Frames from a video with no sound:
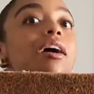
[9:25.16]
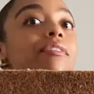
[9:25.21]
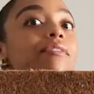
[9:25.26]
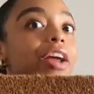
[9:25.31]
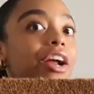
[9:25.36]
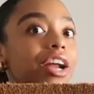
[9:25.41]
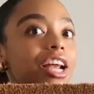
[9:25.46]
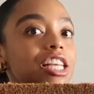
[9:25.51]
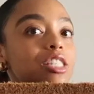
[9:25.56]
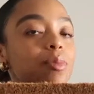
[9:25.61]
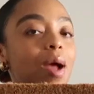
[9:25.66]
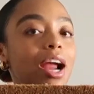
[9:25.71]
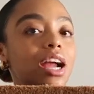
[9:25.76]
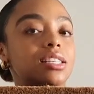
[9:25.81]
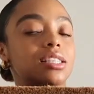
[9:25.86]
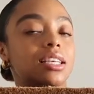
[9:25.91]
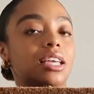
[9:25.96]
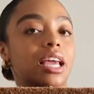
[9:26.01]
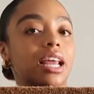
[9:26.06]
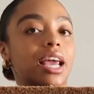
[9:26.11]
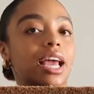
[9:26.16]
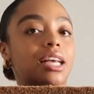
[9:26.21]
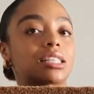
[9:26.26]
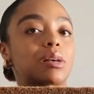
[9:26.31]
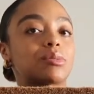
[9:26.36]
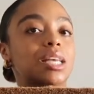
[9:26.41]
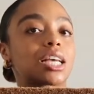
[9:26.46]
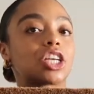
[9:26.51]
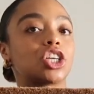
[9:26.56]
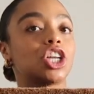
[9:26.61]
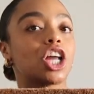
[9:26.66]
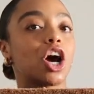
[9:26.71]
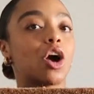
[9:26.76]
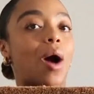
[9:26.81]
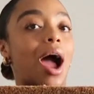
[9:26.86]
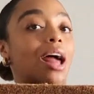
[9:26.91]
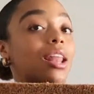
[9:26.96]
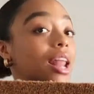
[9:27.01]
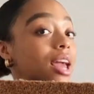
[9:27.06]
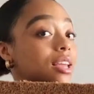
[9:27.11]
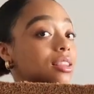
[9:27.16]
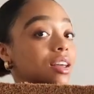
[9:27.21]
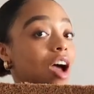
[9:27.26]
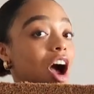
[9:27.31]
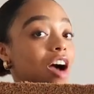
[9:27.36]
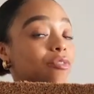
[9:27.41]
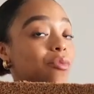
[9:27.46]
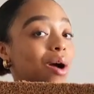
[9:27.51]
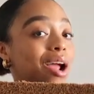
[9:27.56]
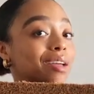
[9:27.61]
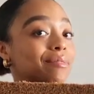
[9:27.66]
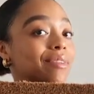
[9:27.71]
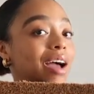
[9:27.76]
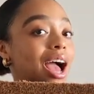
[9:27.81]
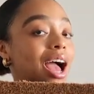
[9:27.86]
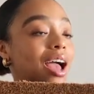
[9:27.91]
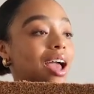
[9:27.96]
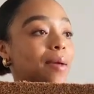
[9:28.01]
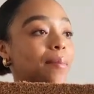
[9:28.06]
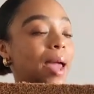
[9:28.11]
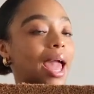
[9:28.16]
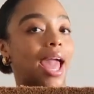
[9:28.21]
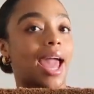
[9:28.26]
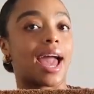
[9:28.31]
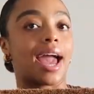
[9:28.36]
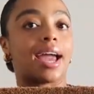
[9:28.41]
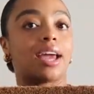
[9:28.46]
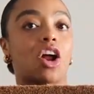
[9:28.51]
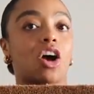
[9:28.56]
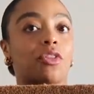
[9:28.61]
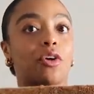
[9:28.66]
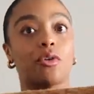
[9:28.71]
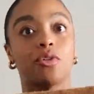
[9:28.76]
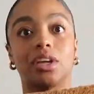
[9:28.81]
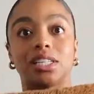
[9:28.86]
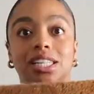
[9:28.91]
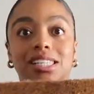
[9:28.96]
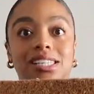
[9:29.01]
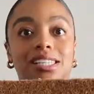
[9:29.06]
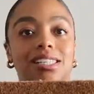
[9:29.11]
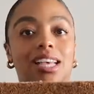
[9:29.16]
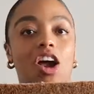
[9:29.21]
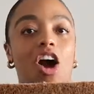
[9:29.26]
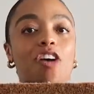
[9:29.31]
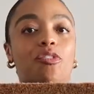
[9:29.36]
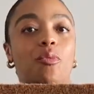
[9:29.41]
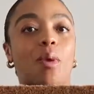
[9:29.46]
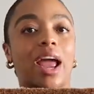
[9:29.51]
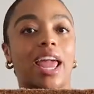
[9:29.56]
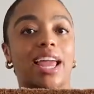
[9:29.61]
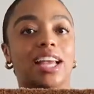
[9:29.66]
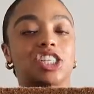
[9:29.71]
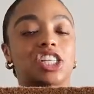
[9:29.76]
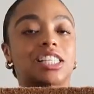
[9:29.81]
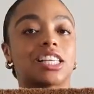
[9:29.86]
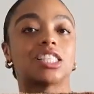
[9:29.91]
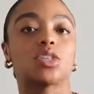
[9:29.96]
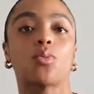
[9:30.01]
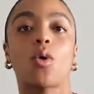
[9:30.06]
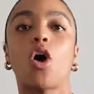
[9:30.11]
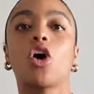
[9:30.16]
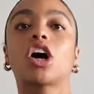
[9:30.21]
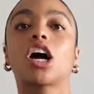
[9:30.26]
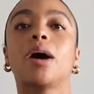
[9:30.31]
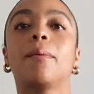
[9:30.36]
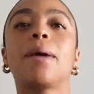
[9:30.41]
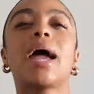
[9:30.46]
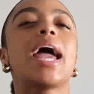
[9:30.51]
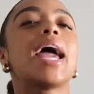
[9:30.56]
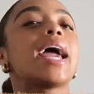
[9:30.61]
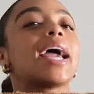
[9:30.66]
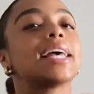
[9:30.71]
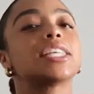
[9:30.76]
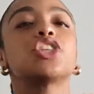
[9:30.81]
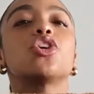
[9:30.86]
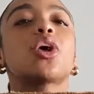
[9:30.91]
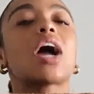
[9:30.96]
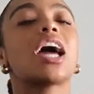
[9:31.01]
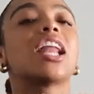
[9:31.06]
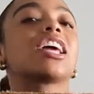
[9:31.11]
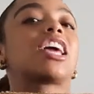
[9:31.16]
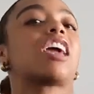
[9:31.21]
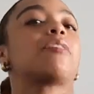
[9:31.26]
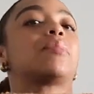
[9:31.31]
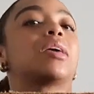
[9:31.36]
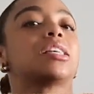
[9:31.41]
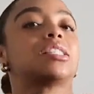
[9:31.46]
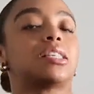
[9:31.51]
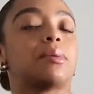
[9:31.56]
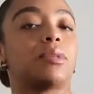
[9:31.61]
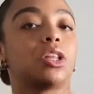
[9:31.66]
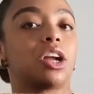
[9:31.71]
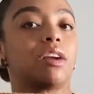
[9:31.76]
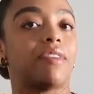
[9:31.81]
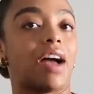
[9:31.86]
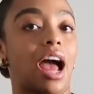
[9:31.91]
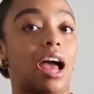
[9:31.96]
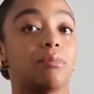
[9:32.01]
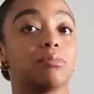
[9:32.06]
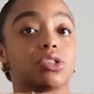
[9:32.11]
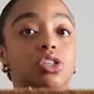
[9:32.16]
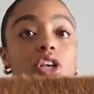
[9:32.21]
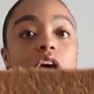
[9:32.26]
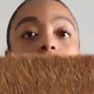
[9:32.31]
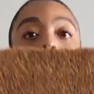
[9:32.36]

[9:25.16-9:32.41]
very inspired to get it because I was like, you know, I like the off-white vibe, and although this doesn't say off-white, it just says welcome, it still kind of gave me a similar vibe. So